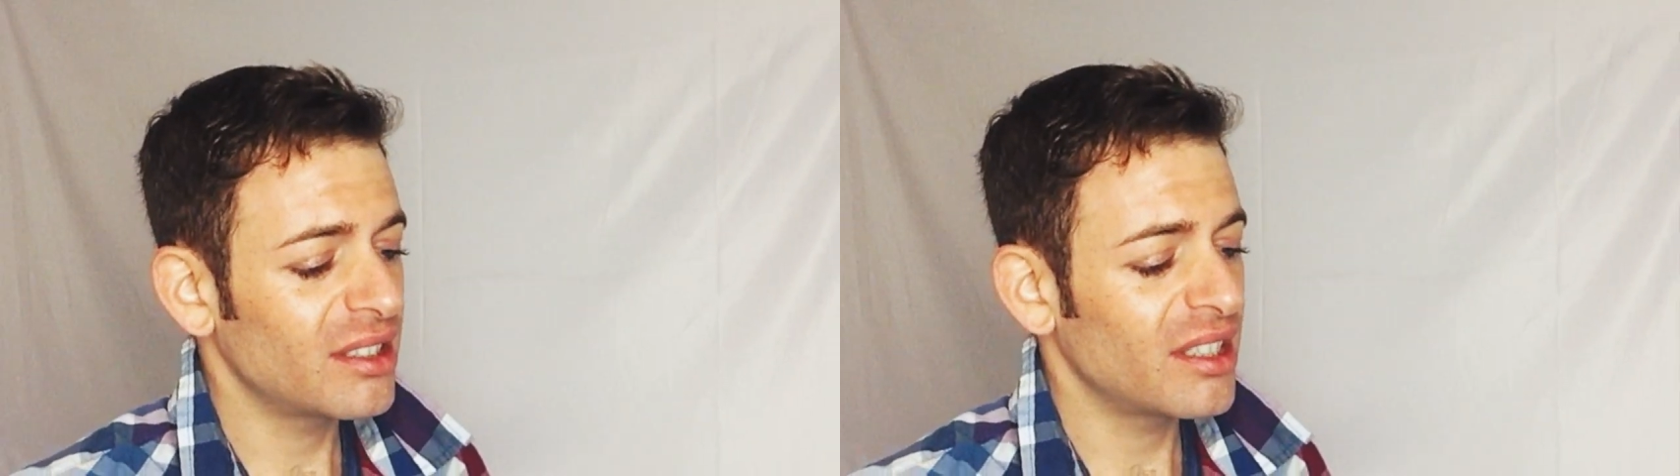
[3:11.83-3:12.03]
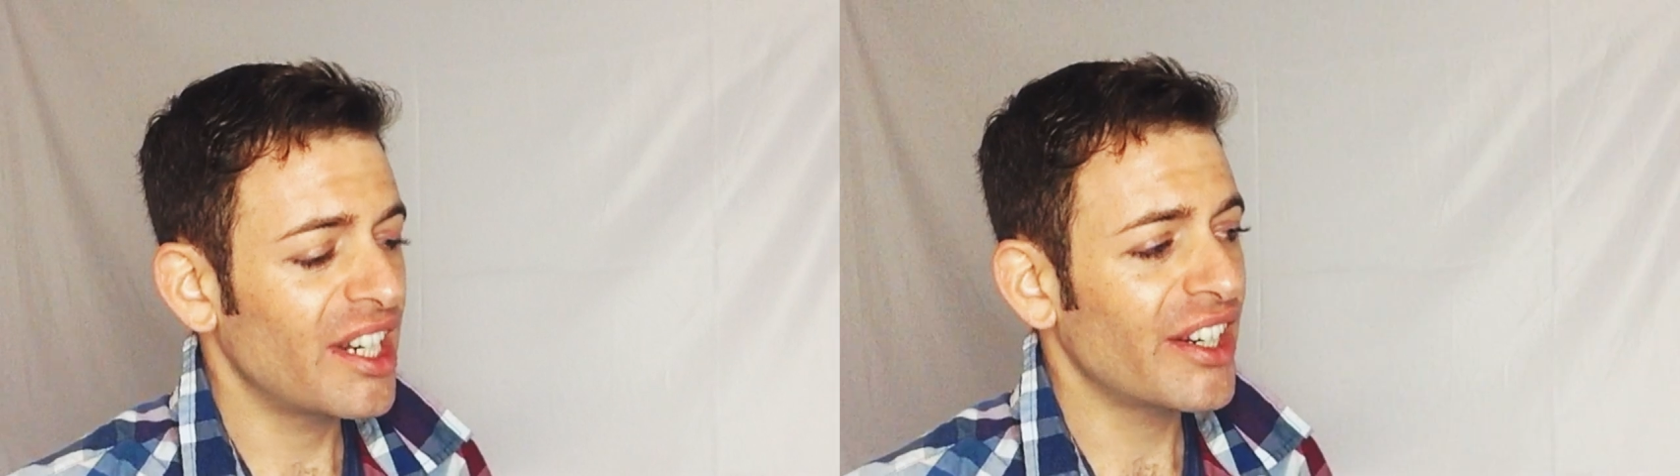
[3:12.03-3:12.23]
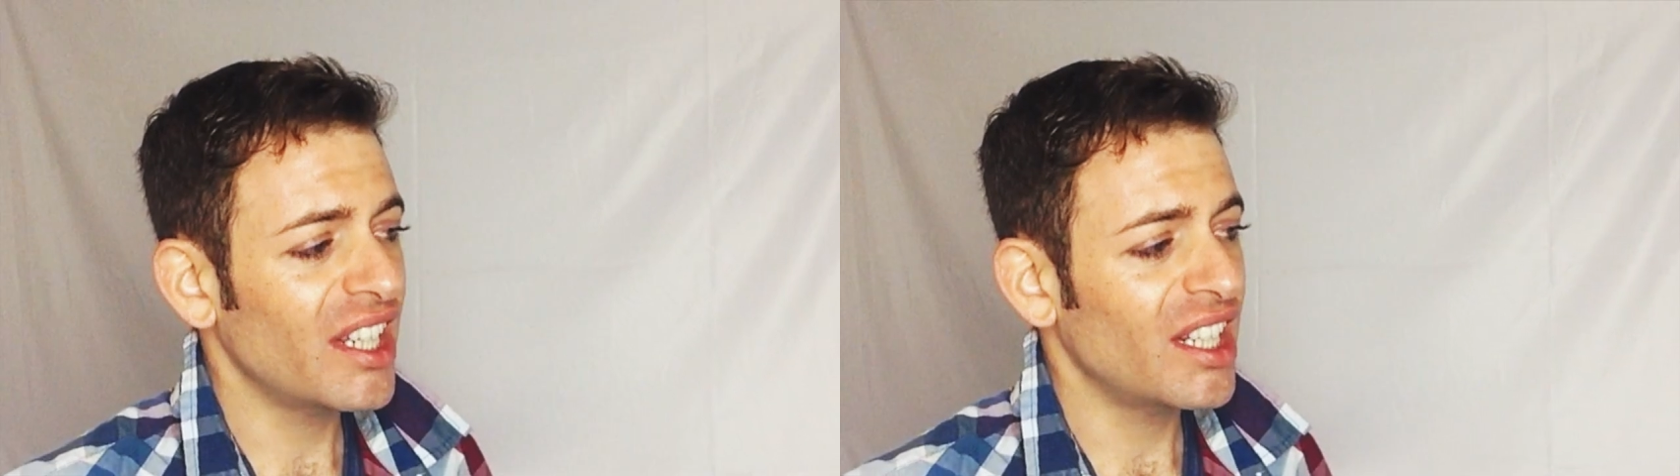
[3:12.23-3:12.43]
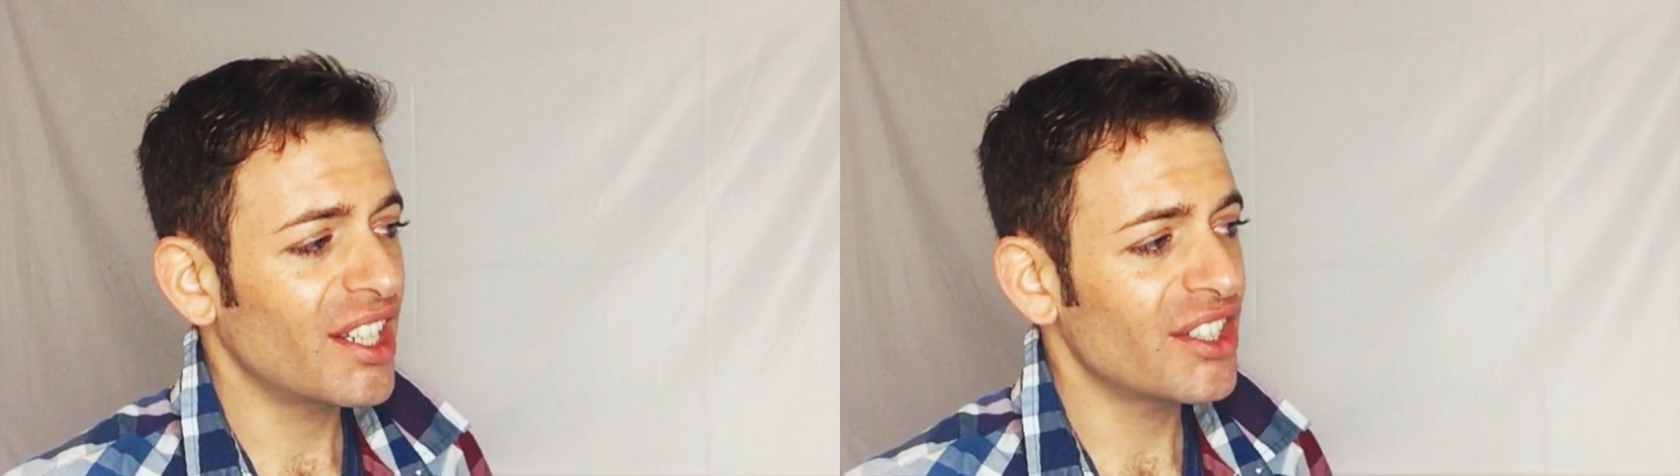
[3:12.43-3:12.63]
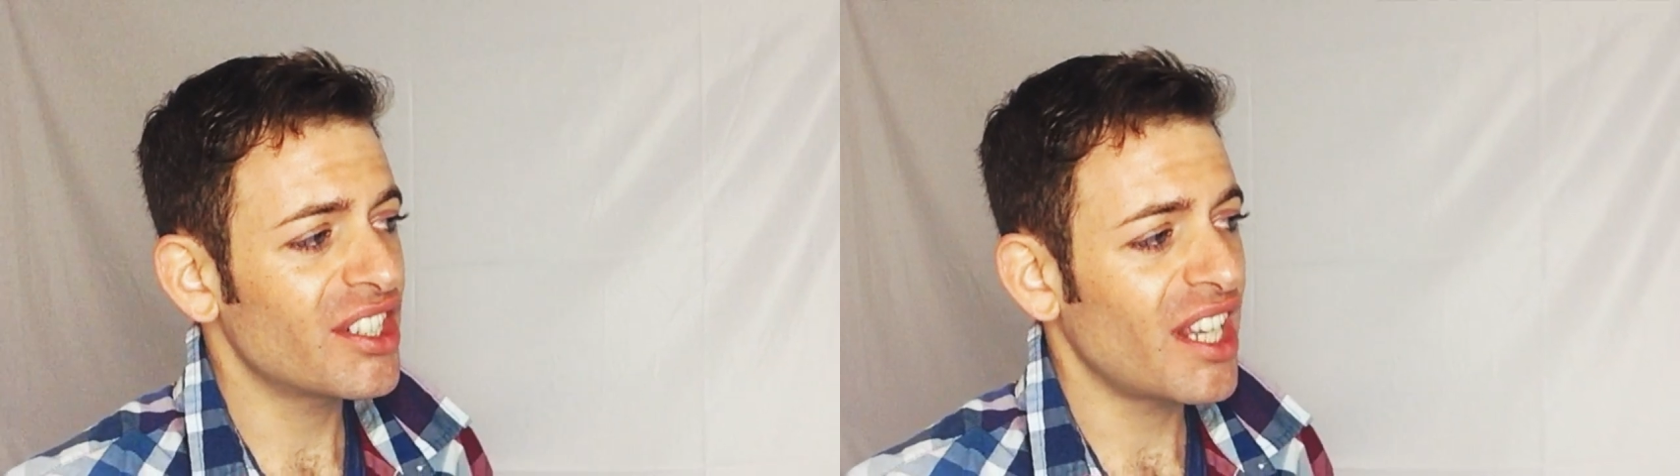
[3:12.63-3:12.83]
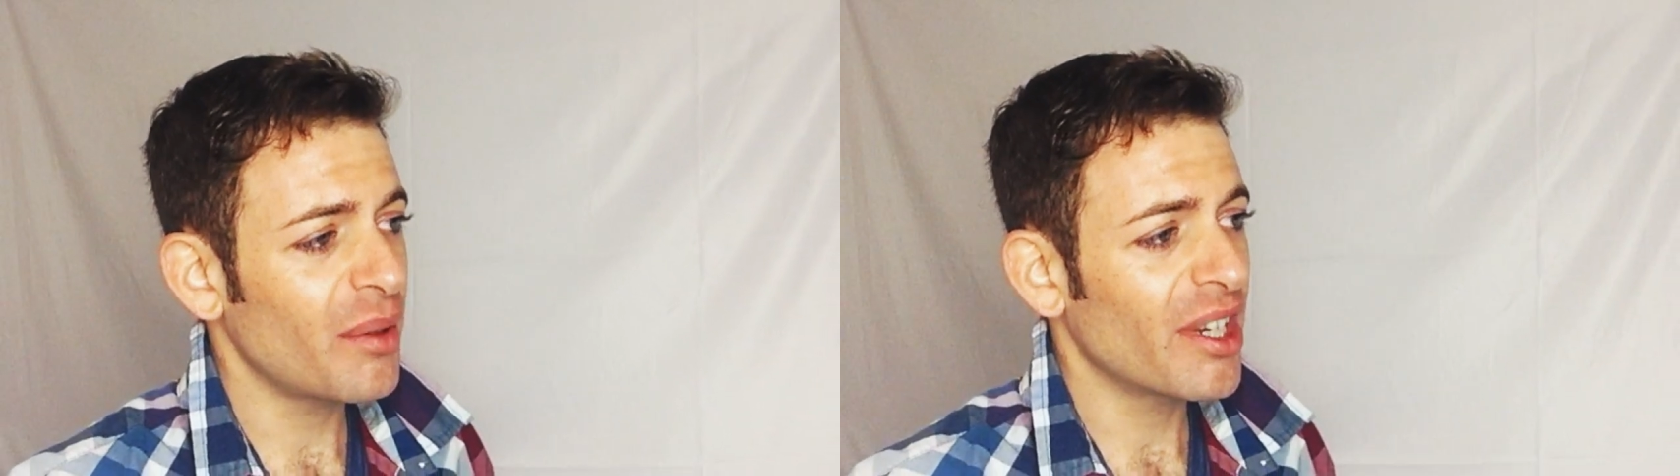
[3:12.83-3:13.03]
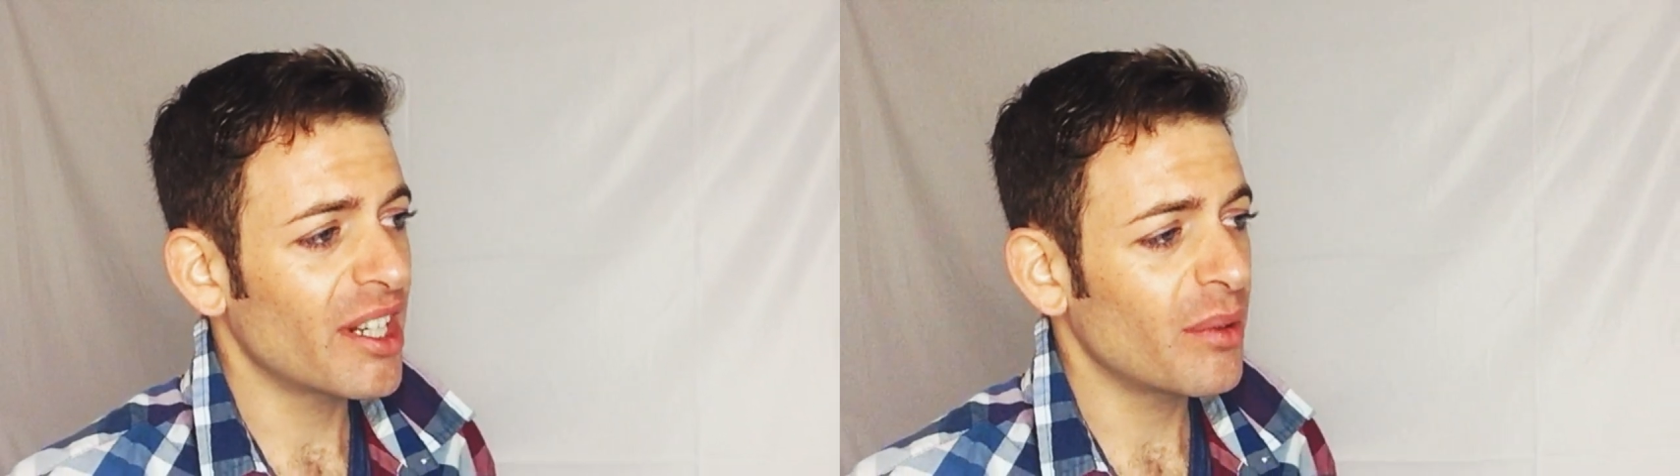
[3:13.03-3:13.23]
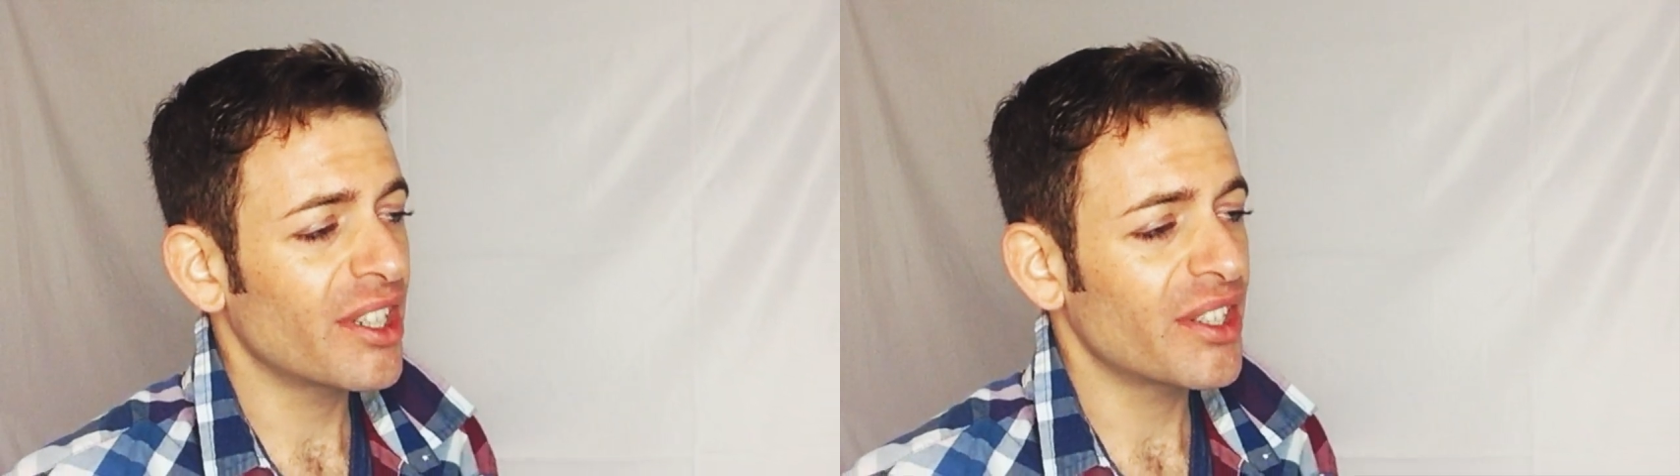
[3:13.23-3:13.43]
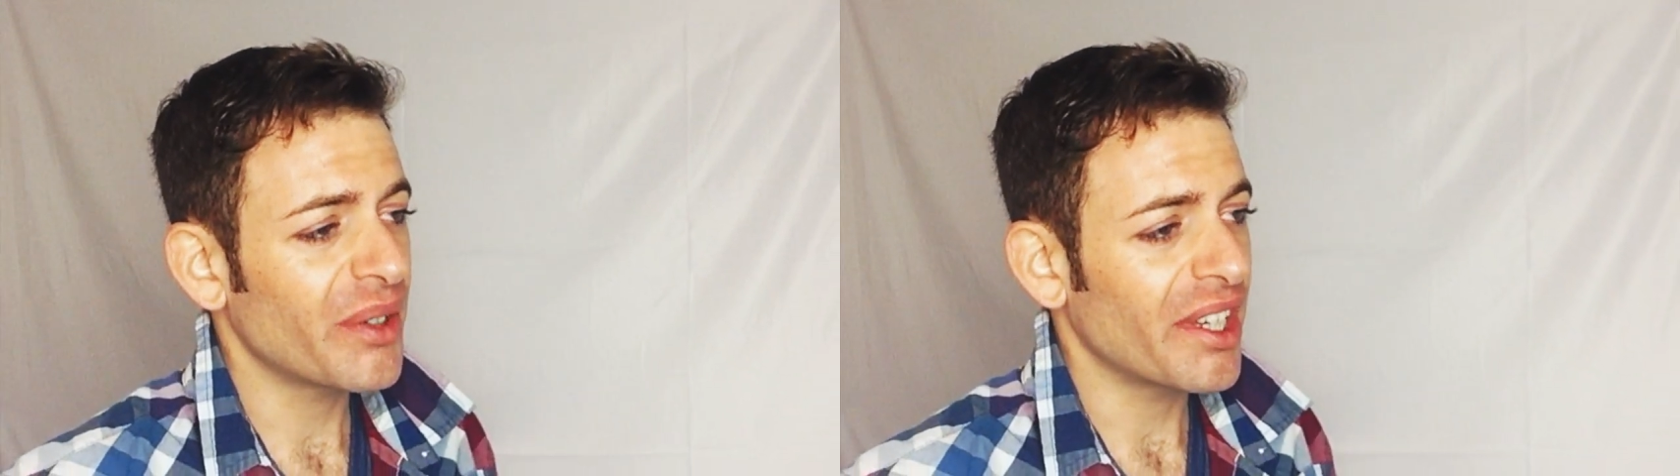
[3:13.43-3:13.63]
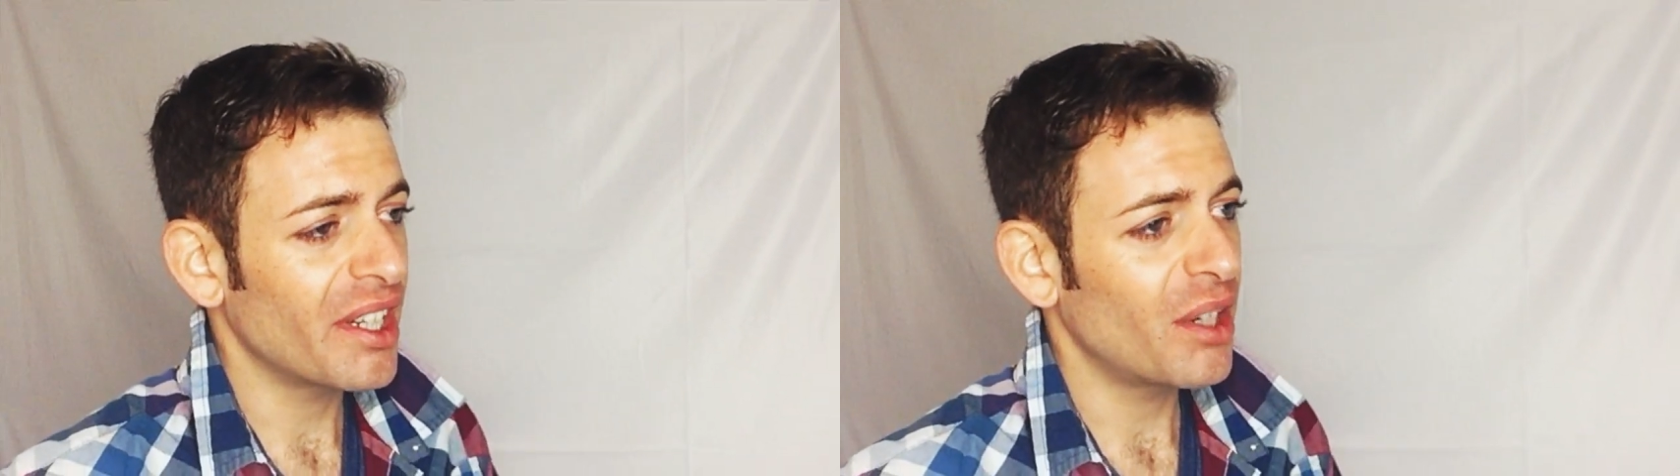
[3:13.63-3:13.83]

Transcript: Eric Kehela here. Today we're gonna. What are you doing?